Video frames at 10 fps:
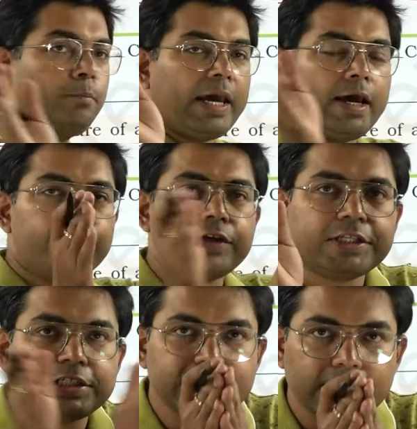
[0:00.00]
pair
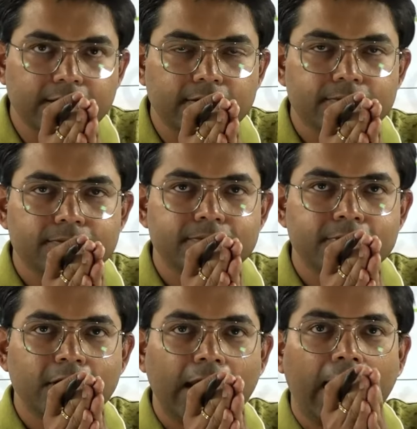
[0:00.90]
with each other,
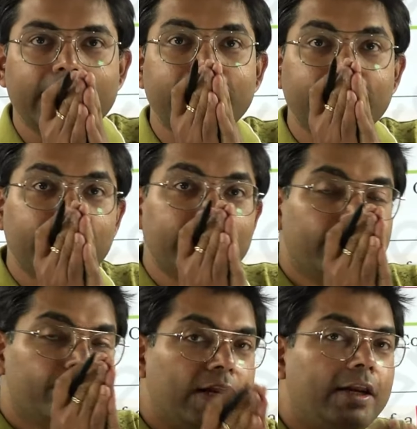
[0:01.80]
and
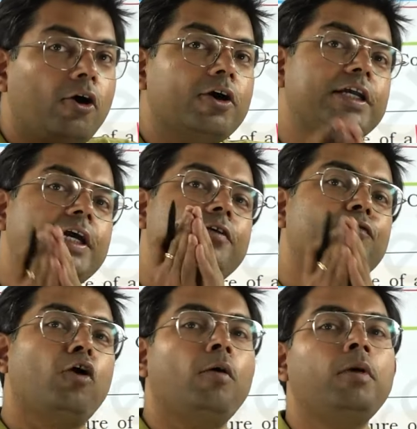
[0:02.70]
will not it
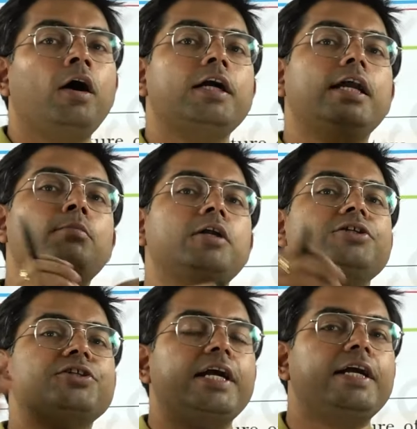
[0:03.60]
form a
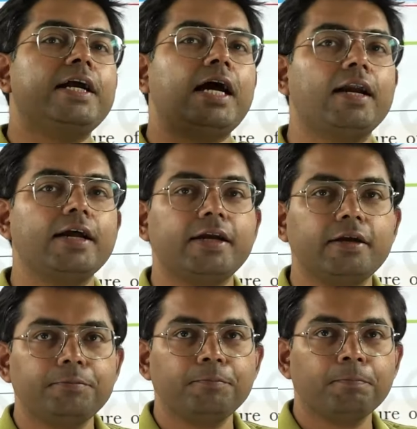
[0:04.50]
double-stranded
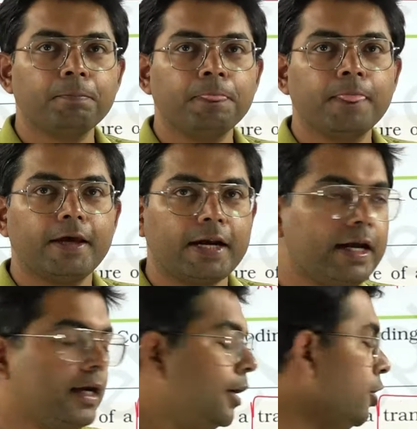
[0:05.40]
RNA,
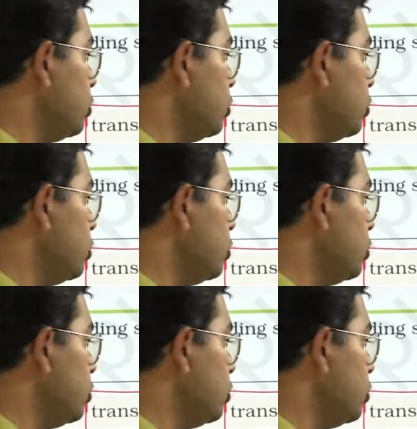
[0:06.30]
right?